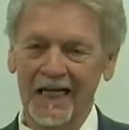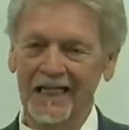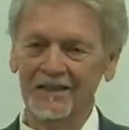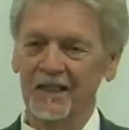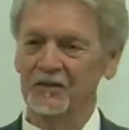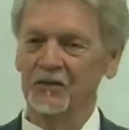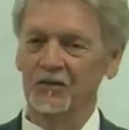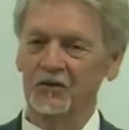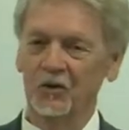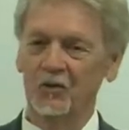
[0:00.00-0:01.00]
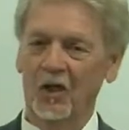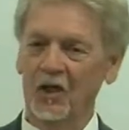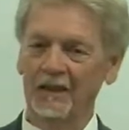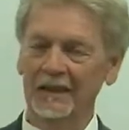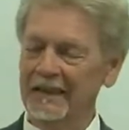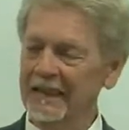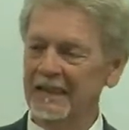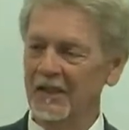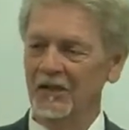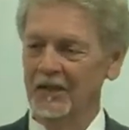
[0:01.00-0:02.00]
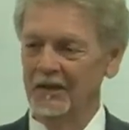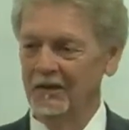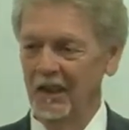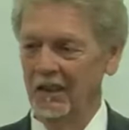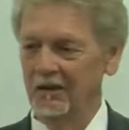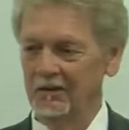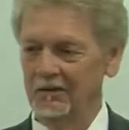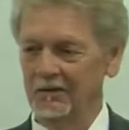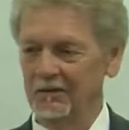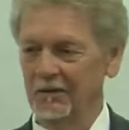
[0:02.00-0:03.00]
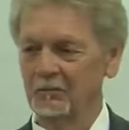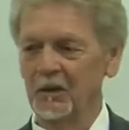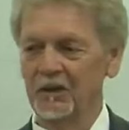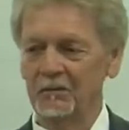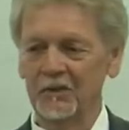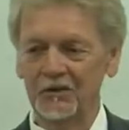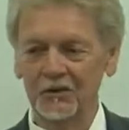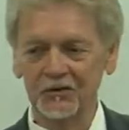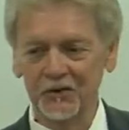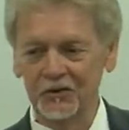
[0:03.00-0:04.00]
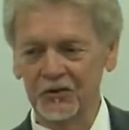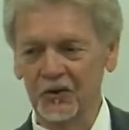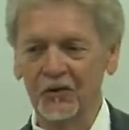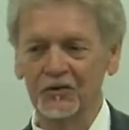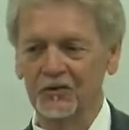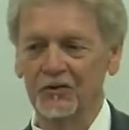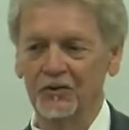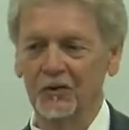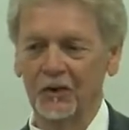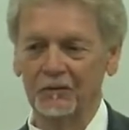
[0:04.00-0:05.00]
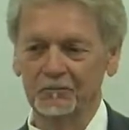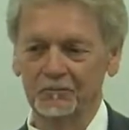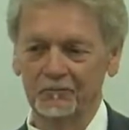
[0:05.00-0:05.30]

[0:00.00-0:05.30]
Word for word: God doesn't do hardly anything now, but commissions His church to do it.